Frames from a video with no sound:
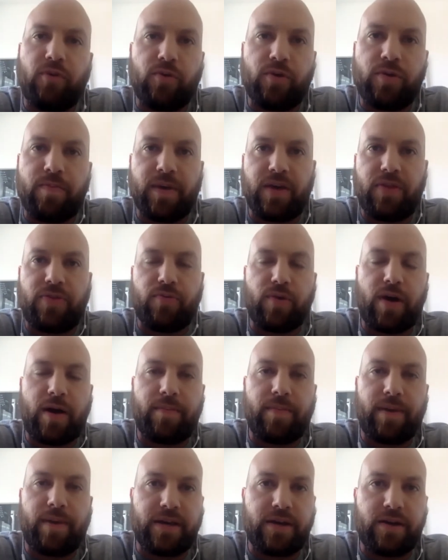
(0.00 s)
with me
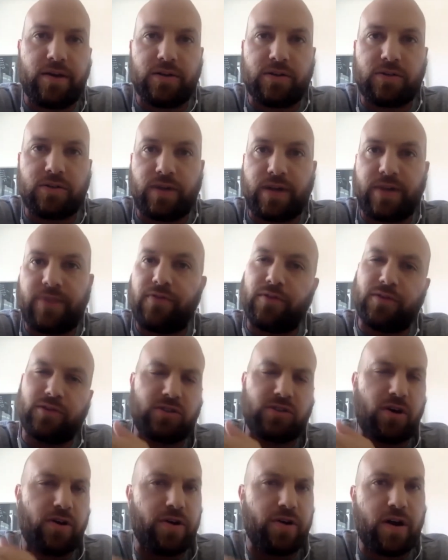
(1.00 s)
throughout my years when I first
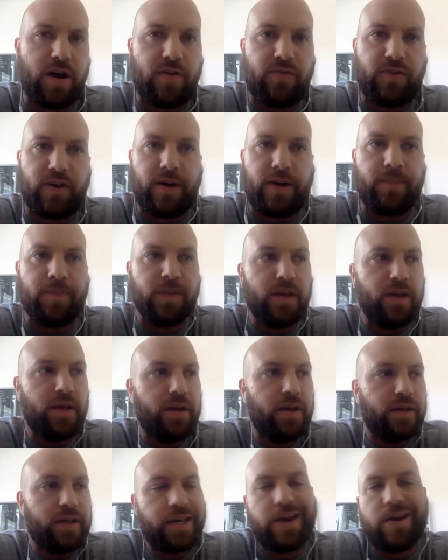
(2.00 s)
started off.
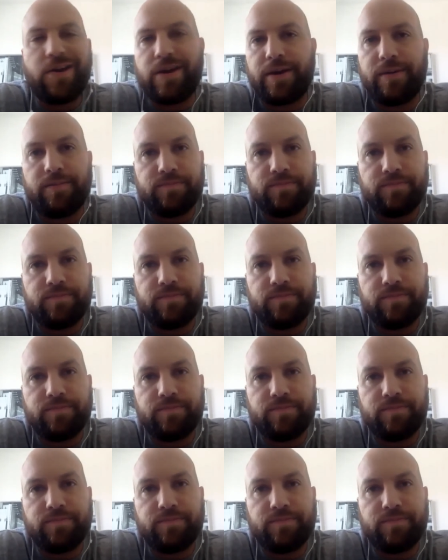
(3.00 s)
Gary